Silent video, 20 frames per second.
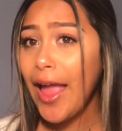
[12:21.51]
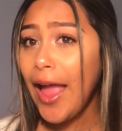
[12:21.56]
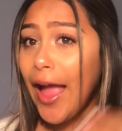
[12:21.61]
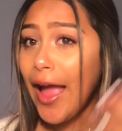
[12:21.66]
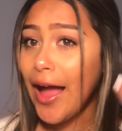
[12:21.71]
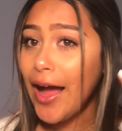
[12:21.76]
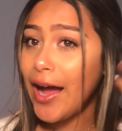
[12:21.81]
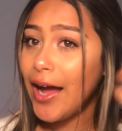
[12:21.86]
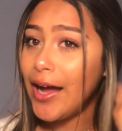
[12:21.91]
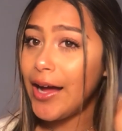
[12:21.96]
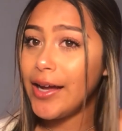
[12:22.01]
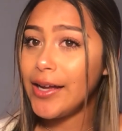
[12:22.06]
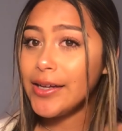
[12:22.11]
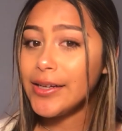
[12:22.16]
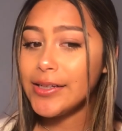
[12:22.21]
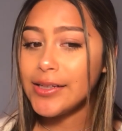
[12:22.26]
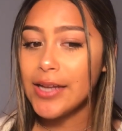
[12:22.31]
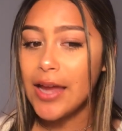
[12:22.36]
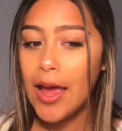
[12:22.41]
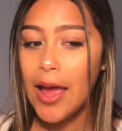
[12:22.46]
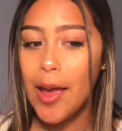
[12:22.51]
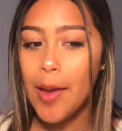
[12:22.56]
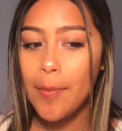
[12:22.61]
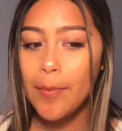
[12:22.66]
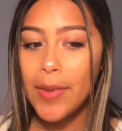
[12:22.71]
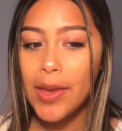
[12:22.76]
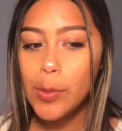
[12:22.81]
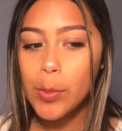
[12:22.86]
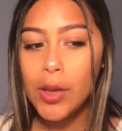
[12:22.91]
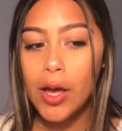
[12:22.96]
and
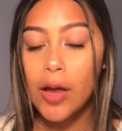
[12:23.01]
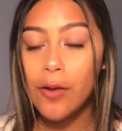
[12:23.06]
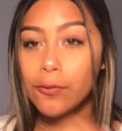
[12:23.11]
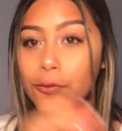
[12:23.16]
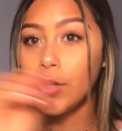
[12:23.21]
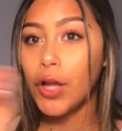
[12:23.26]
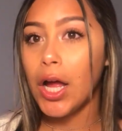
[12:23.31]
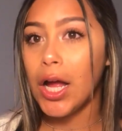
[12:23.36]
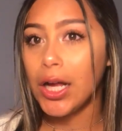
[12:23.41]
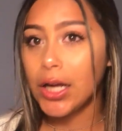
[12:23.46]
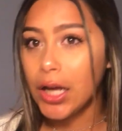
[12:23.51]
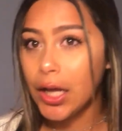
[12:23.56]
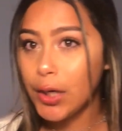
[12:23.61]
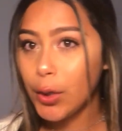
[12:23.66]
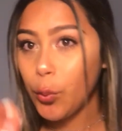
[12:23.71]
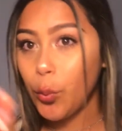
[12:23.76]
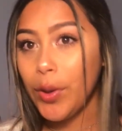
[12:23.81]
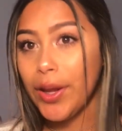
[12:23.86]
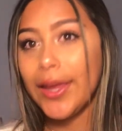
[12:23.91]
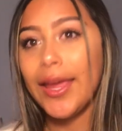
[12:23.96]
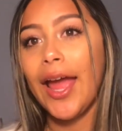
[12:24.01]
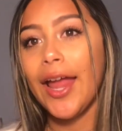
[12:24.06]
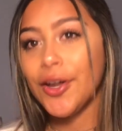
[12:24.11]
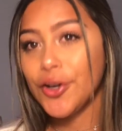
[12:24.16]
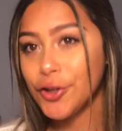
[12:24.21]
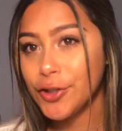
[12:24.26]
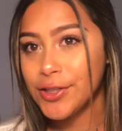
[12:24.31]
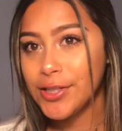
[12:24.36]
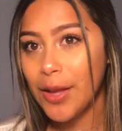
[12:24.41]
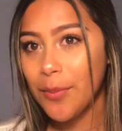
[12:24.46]
maybe I'll vlog on a weekend
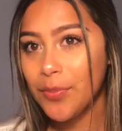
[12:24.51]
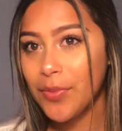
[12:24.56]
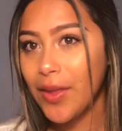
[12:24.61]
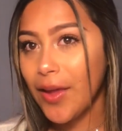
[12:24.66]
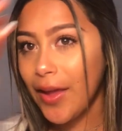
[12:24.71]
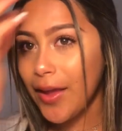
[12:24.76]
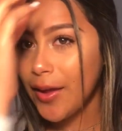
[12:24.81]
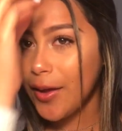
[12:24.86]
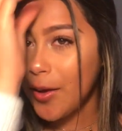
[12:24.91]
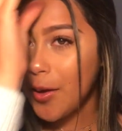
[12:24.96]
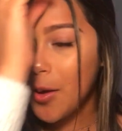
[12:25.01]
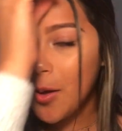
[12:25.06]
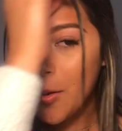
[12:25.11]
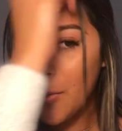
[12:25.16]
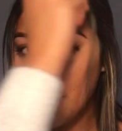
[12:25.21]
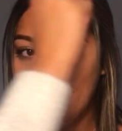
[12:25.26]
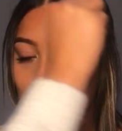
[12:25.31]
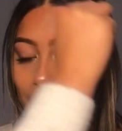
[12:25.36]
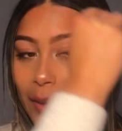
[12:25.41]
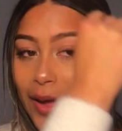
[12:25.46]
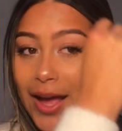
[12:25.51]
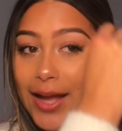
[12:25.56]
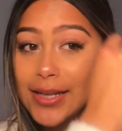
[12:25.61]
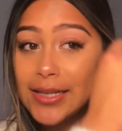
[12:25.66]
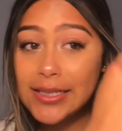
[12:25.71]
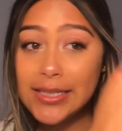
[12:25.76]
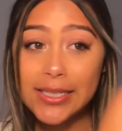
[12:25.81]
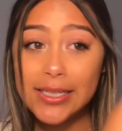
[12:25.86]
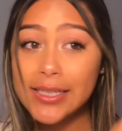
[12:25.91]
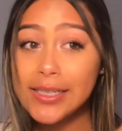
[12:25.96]
or something.
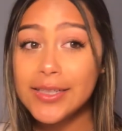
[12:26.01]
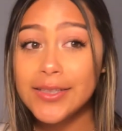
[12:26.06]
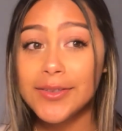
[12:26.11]
But